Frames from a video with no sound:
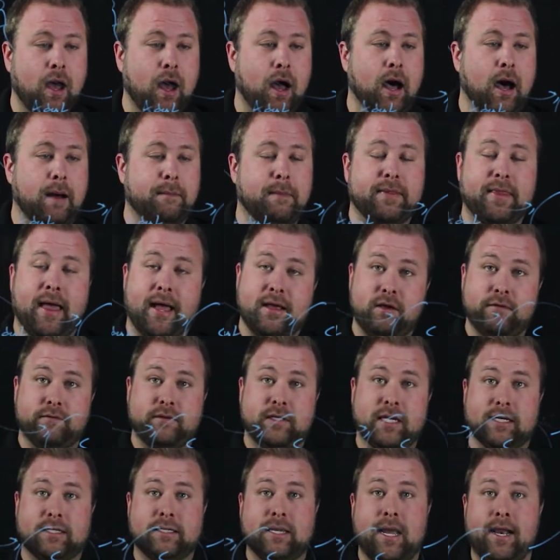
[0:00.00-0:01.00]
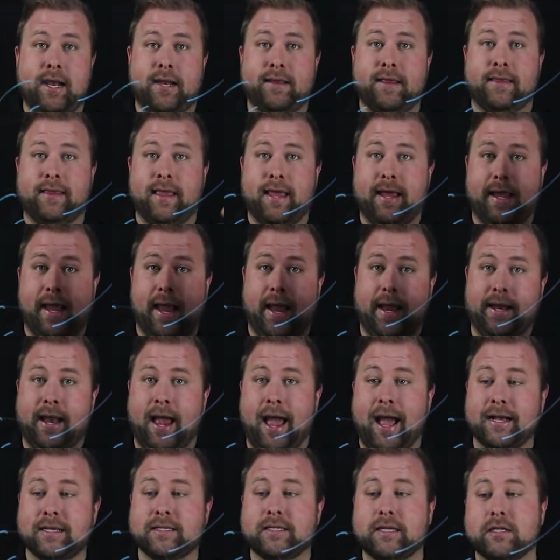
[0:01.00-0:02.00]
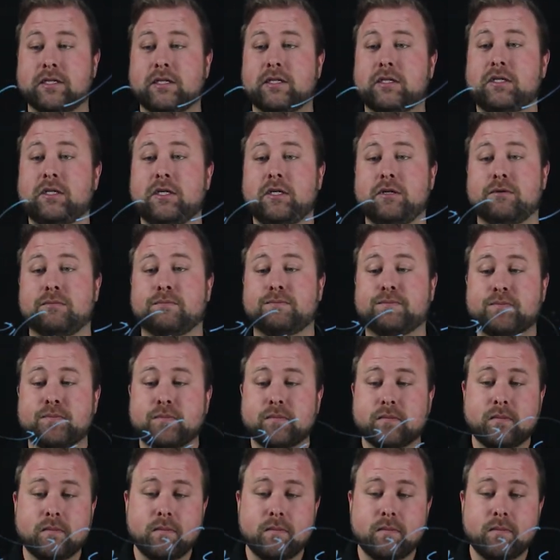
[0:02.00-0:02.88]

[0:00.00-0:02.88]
and that you've dictated that they gain access to.